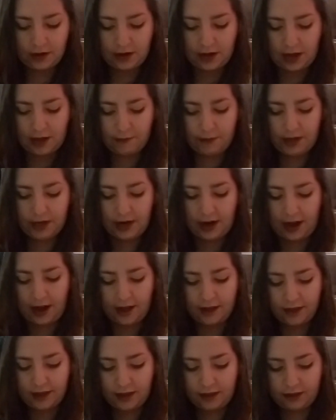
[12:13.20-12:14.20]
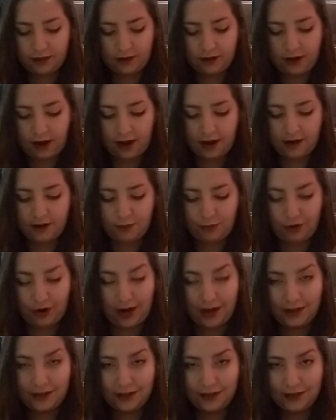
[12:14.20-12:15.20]
I mean, I think they're kind of
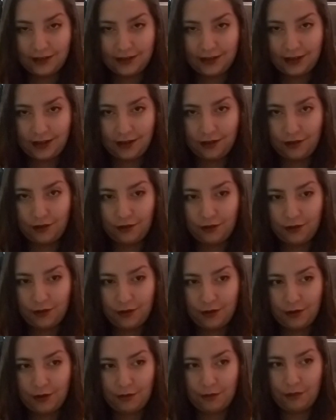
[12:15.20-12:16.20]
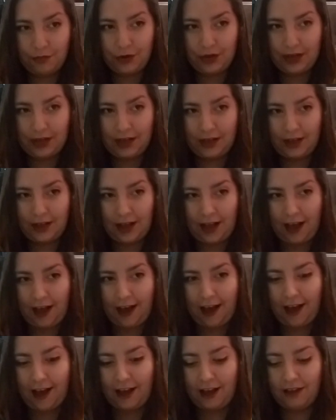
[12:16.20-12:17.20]
pricey still, but
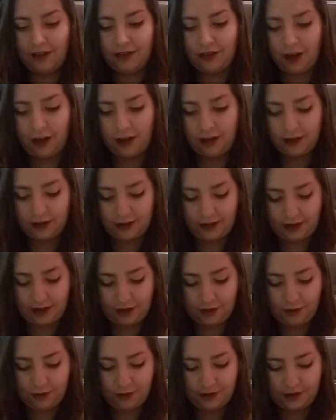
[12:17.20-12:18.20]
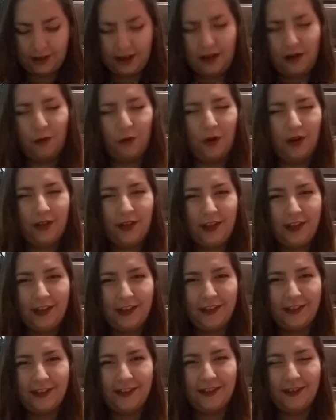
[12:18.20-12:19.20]
I thought it was kind of worth it
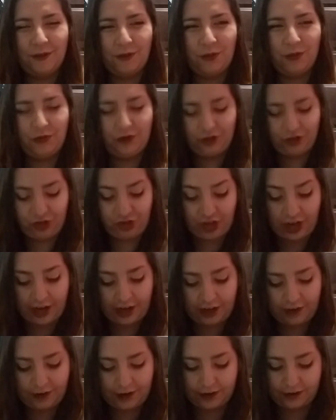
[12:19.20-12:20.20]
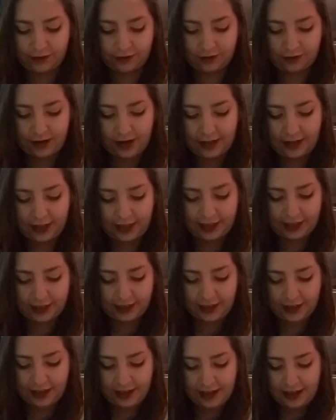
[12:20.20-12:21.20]
because it's a giant eraser. They're not like
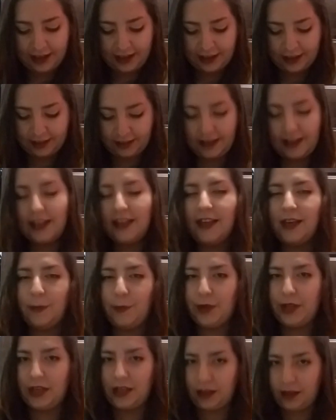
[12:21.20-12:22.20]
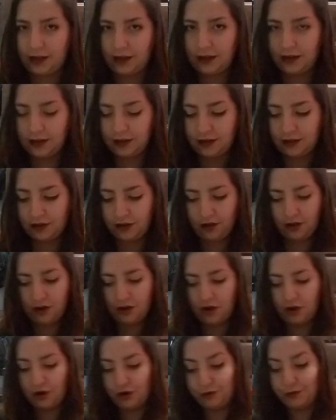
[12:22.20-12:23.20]
the itty-bitty
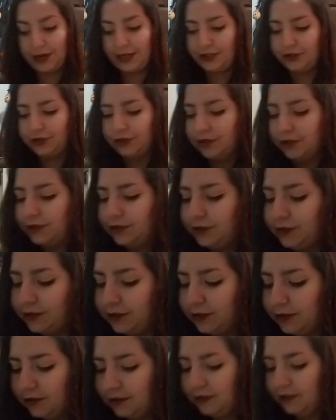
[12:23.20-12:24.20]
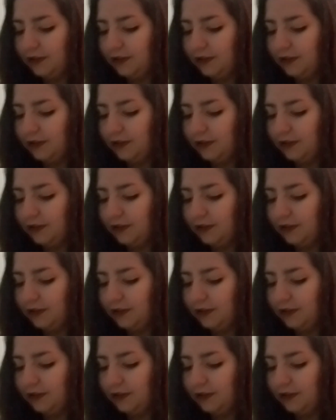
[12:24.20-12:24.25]
erasers.